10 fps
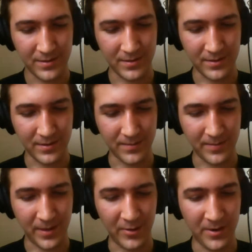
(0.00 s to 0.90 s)

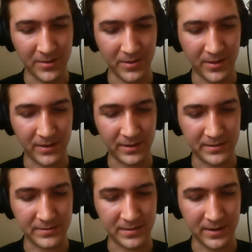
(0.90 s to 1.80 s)
How about
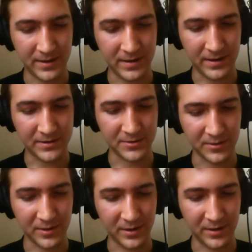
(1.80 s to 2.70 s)
things that
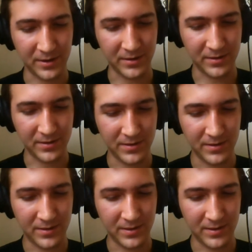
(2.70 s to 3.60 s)
actually
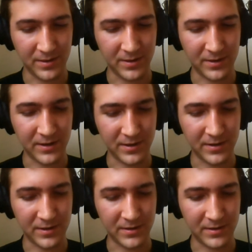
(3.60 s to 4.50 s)

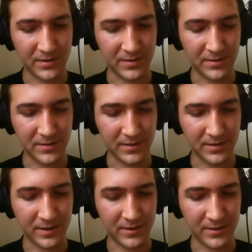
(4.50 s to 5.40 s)
cannot
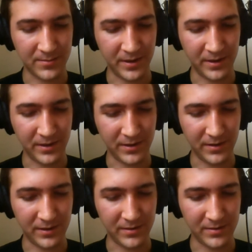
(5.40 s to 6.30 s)

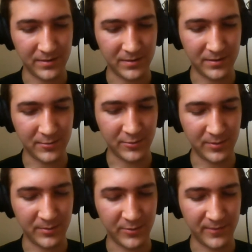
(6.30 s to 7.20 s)
be
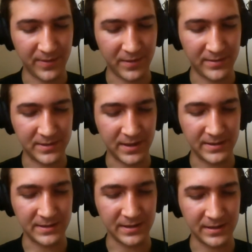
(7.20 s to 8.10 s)
removed as
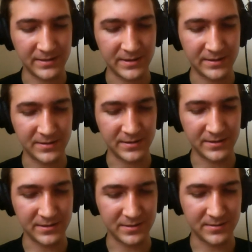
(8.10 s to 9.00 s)
easily, such
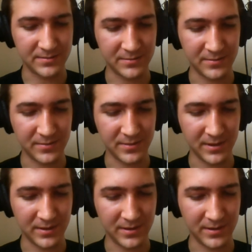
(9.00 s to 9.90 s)
as
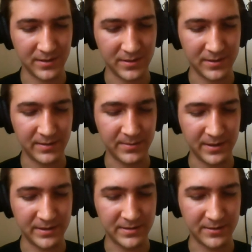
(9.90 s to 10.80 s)

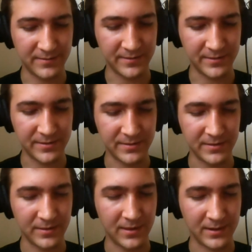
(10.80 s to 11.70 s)
database servers
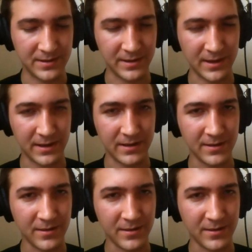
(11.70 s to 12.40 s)
and things like that?